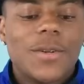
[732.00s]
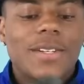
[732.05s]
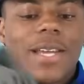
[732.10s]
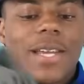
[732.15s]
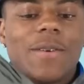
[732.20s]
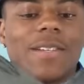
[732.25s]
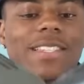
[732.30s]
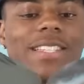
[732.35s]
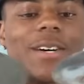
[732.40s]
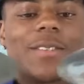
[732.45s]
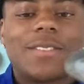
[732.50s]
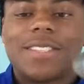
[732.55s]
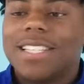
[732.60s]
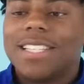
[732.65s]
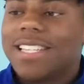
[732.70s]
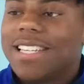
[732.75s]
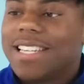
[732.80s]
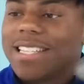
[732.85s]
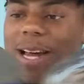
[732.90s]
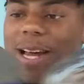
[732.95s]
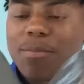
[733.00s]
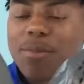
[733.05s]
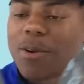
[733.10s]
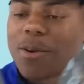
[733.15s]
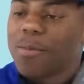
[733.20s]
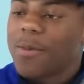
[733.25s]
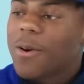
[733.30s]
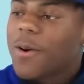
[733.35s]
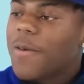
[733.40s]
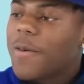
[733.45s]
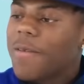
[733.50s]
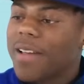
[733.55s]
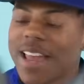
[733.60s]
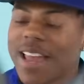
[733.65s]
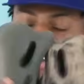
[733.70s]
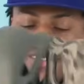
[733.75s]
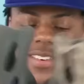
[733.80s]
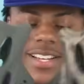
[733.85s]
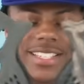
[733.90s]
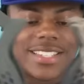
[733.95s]
go a day without these. I put them on
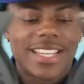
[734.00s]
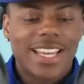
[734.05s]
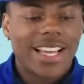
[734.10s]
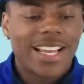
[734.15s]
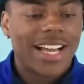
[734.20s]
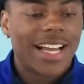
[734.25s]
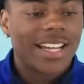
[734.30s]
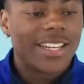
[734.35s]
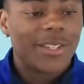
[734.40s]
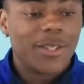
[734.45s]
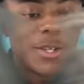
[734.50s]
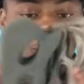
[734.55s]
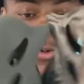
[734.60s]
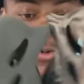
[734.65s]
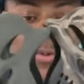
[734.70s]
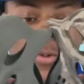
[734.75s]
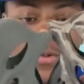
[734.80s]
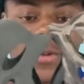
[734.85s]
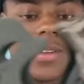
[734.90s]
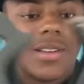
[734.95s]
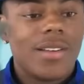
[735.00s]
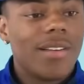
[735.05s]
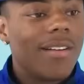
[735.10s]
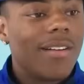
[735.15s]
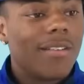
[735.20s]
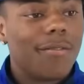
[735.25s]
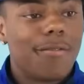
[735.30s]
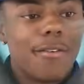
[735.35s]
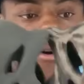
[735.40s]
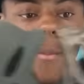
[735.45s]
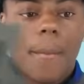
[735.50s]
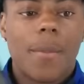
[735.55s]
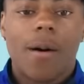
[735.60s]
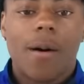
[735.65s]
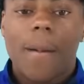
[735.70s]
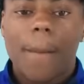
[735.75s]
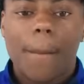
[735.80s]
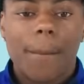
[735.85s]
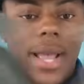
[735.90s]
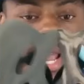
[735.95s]
everything I do.
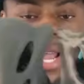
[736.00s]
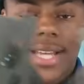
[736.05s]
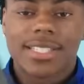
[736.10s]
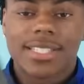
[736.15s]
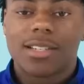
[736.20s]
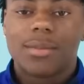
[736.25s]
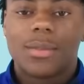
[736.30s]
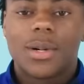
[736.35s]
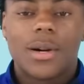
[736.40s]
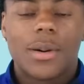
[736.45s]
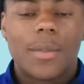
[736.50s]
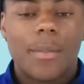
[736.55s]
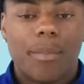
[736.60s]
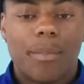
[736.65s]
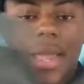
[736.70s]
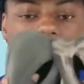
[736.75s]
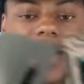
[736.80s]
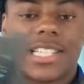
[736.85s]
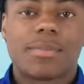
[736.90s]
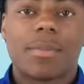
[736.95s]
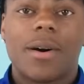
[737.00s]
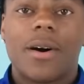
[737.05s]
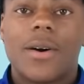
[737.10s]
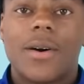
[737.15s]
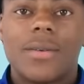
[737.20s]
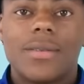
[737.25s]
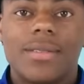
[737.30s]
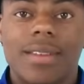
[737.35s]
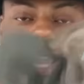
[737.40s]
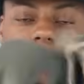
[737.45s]
Football, basketball, baseball,